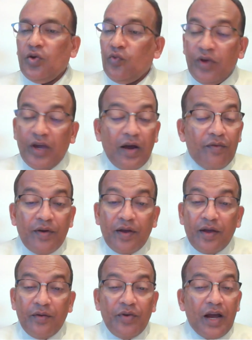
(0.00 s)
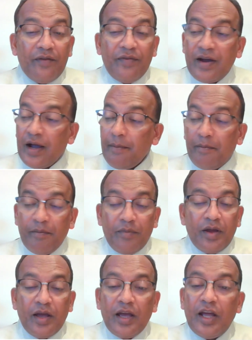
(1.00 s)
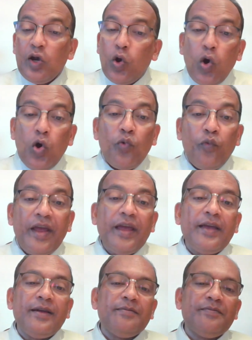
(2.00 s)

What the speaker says: We have come a long way,